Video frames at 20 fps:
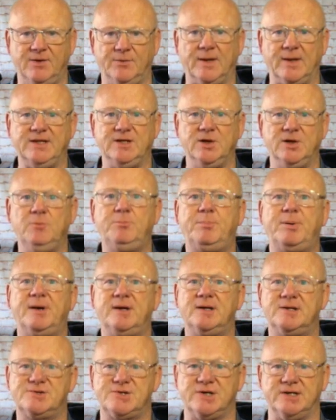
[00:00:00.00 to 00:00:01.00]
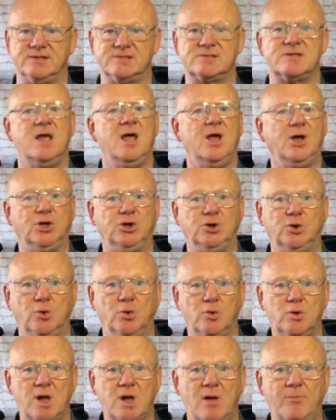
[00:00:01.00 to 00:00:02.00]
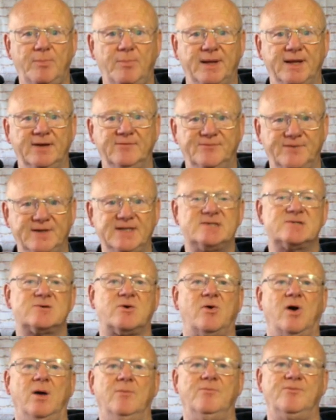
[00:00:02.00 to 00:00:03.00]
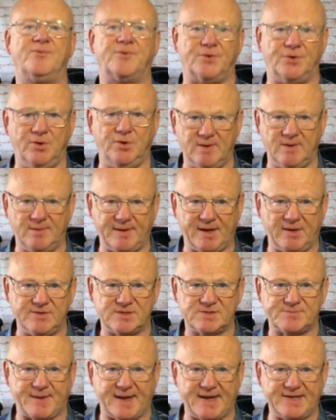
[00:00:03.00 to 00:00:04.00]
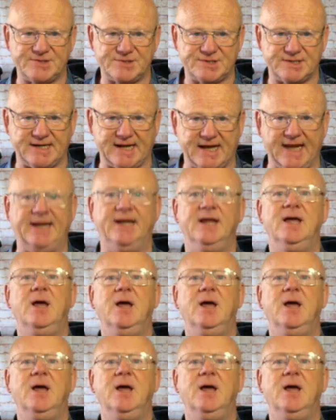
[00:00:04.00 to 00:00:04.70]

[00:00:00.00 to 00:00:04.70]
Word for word: When you purchase your copy of VidScribe through my bonus page today,